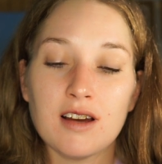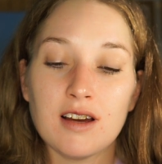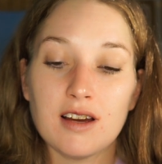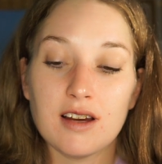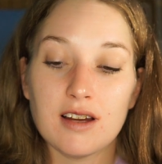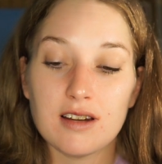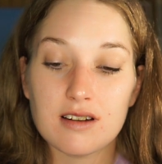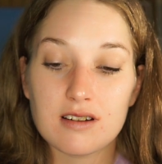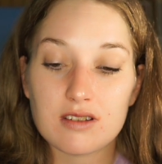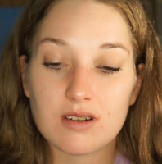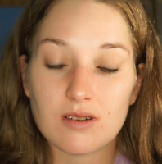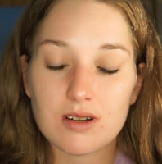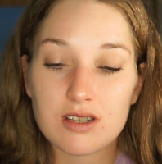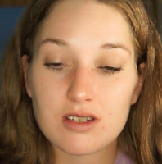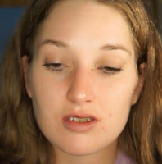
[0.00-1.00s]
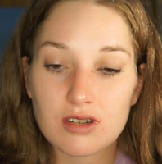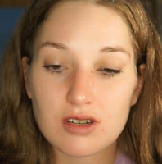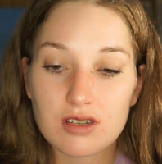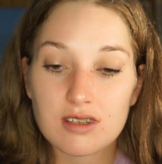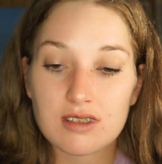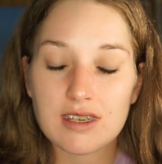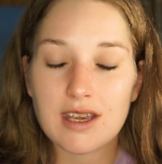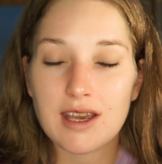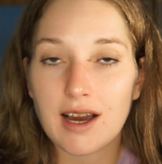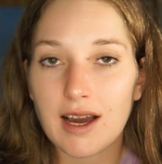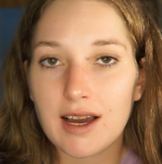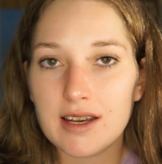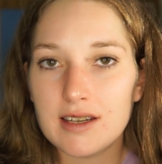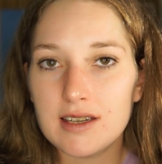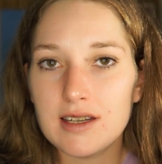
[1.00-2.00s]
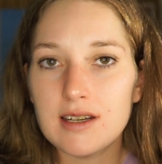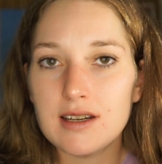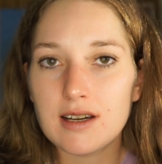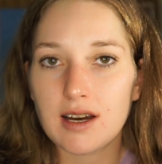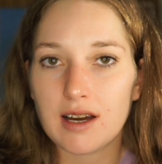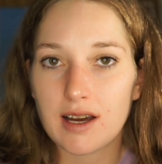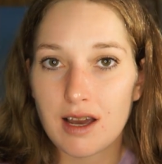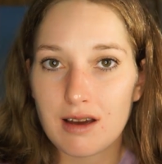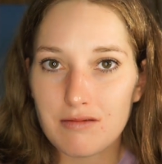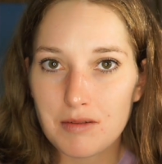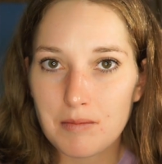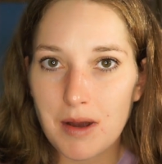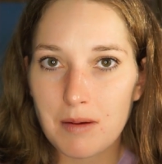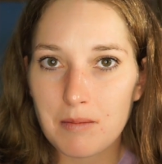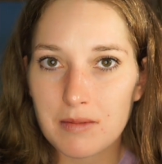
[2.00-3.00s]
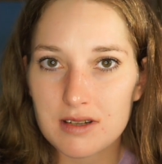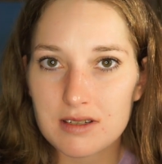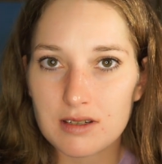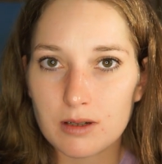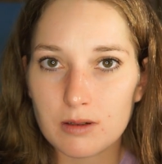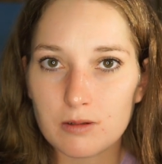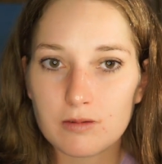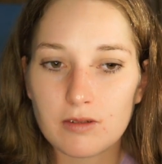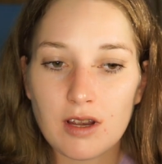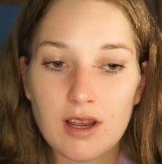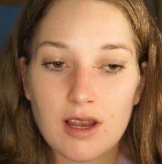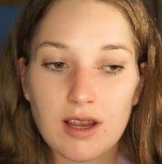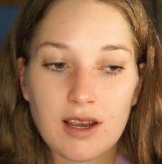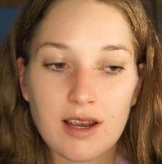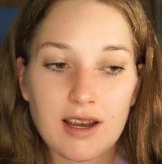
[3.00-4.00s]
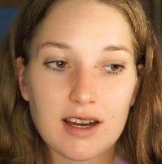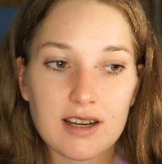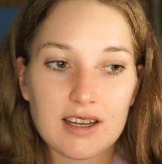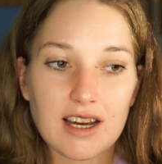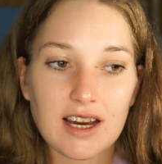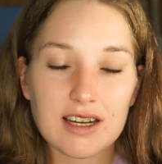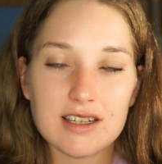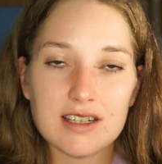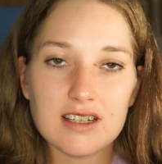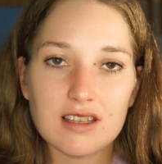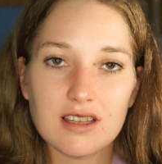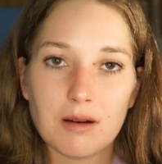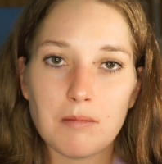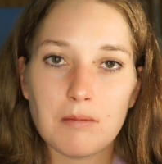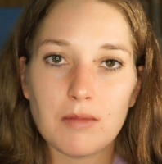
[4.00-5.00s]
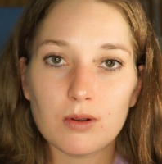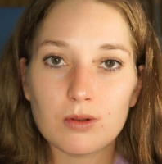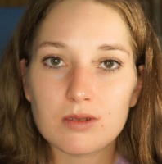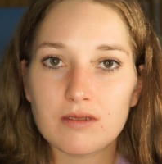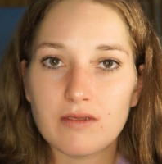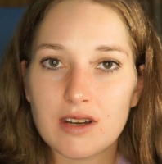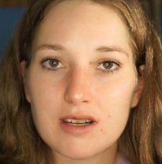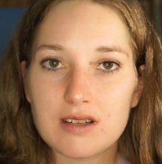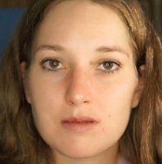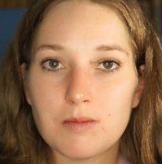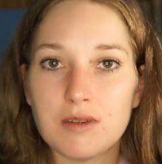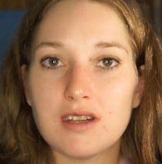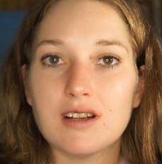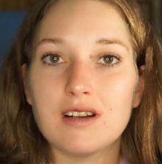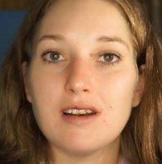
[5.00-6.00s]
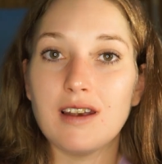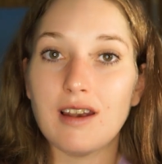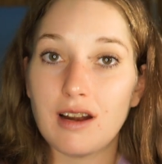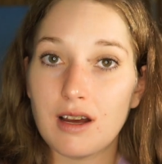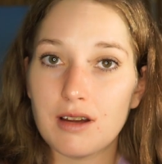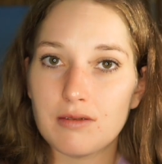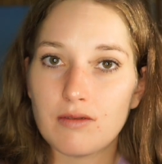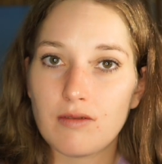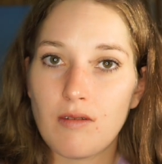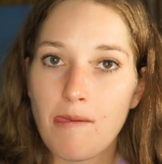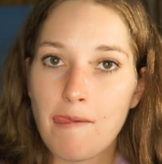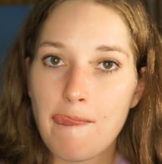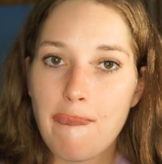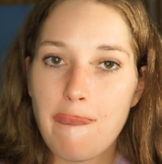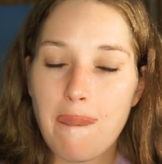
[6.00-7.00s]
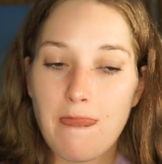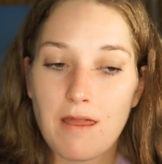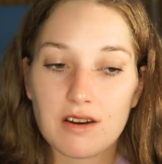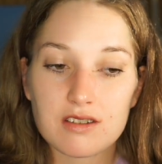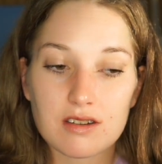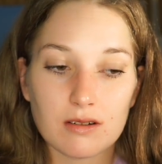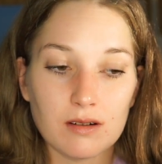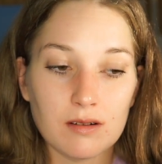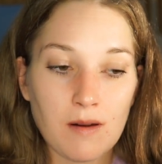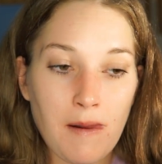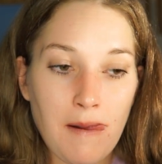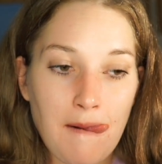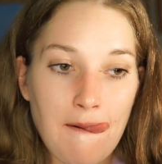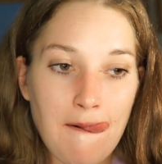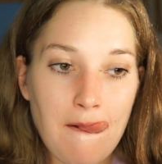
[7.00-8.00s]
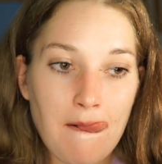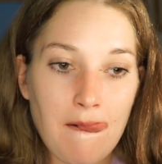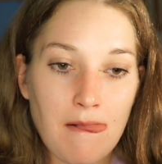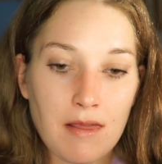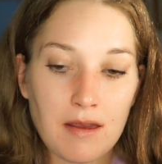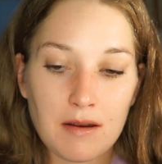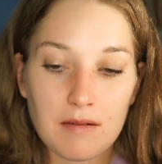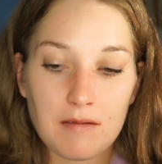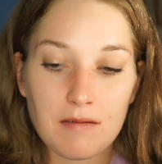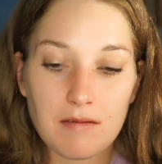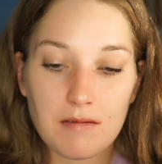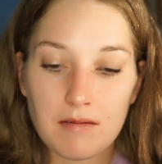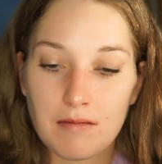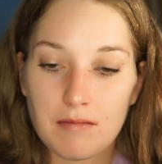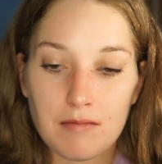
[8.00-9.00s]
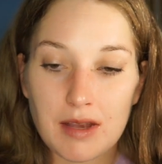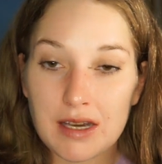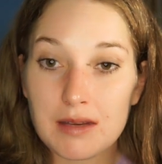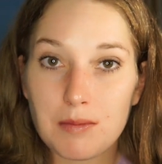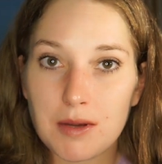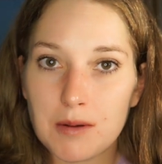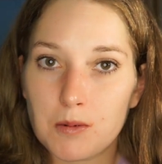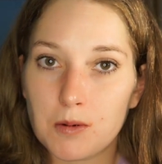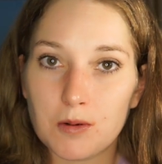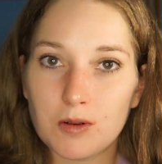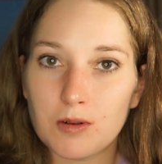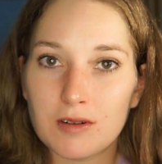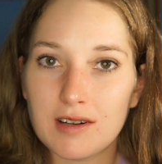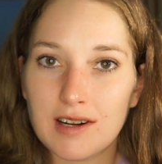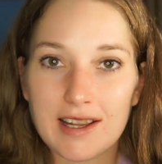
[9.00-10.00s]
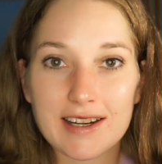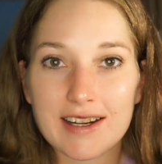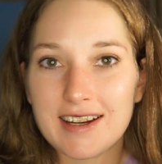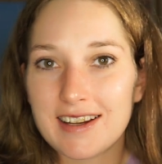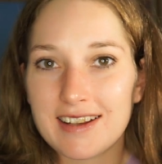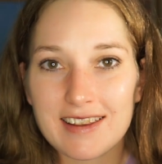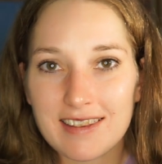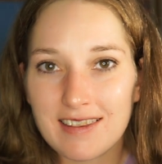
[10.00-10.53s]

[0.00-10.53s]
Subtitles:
And so it's just the idea I have about myself and the idea that motivates me in life. So many people, like,